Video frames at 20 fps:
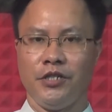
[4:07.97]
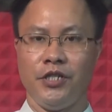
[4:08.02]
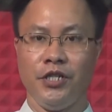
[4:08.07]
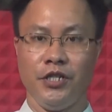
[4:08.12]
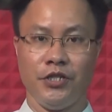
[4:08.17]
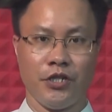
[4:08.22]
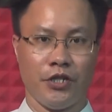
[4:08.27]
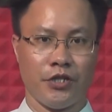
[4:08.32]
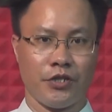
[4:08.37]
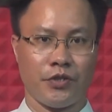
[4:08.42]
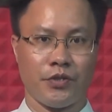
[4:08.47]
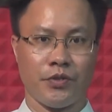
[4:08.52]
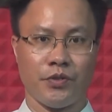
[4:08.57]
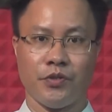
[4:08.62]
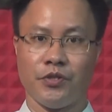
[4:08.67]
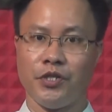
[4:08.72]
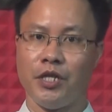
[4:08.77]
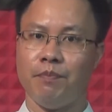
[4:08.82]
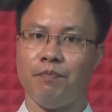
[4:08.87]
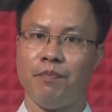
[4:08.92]
Jesus
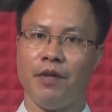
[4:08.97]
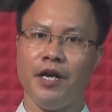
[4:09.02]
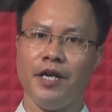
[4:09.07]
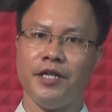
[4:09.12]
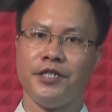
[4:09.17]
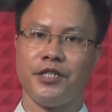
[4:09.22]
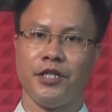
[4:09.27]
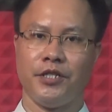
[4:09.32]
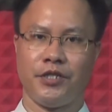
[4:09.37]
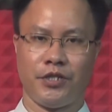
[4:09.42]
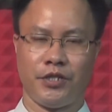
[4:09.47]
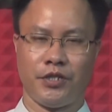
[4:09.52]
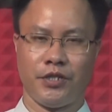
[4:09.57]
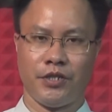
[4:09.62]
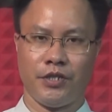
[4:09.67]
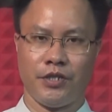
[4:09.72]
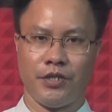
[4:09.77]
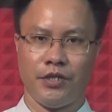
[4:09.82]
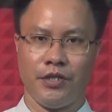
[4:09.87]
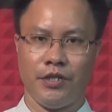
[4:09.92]

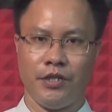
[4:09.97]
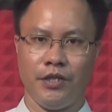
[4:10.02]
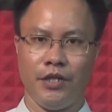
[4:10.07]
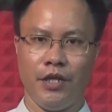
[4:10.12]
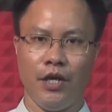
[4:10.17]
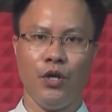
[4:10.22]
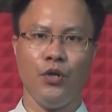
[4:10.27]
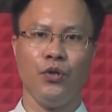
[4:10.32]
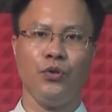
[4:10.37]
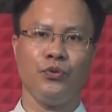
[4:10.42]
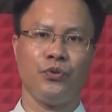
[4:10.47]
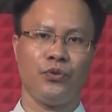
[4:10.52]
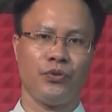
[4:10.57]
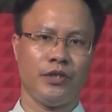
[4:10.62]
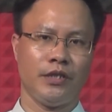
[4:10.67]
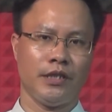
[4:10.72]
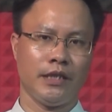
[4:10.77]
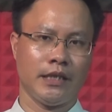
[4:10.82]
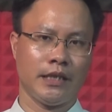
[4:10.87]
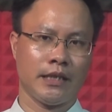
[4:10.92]
replaces the old
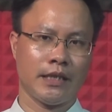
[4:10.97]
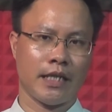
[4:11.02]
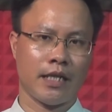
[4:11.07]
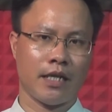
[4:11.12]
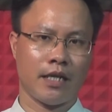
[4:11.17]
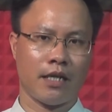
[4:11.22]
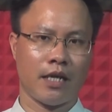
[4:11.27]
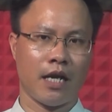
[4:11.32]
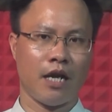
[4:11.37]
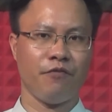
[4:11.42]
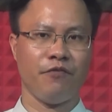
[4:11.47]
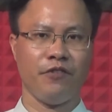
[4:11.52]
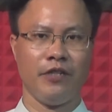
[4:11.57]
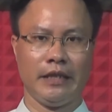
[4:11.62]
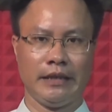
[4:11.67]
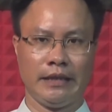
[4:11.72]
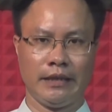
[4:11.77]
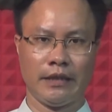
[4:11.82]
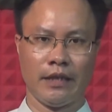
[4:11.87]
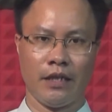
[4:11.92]

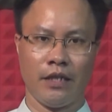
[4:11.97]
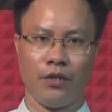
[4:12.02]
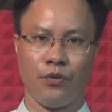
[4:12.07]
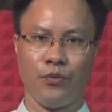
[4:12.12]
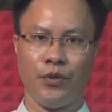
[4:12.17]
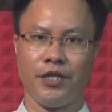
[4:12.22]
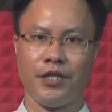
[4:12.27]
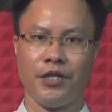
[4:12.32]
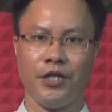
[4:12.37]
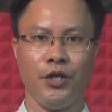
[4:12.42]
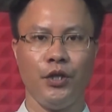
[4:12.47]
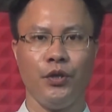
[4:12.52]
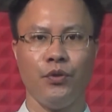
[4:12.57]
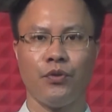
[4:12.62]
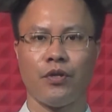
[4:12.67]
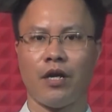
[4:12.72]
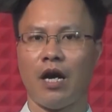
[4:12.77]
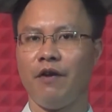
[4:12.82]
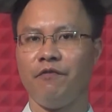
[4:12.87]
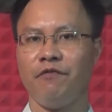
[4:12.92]
covenant with
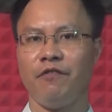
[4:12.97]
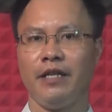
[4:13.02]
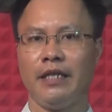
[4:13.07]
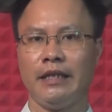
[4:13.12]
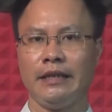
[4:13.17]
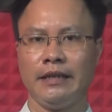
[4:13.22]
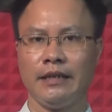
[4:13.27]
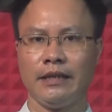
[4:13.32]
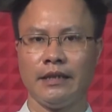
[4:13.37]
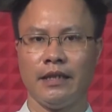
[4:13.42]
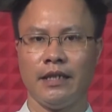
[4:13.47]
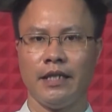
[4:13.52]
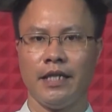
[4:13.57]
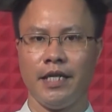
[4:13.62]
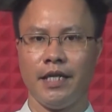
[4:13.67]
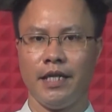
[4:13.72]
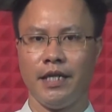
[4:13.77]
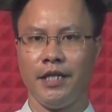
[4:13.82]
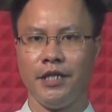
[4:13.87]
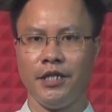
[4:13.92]
new covenant
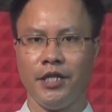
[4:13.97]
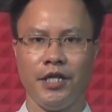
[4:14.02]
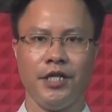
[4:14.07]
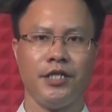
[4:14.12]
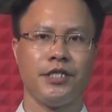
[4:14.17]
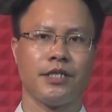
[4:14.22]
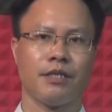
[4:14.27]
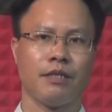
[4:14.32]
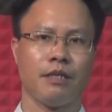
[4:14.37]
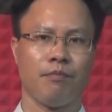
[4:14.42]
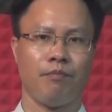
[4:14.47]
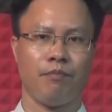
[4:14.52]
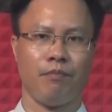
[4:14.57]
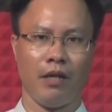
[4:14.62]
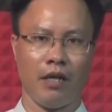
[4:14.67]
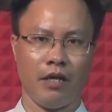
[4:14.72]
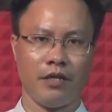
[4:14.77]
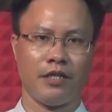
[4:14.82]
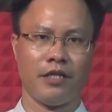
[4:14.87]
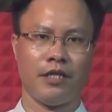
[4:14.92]
in his
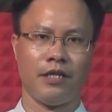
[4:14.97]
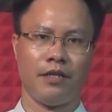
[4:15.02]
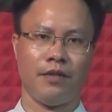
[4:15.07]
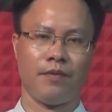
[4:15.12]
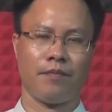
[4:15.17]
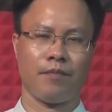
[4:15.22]
blood,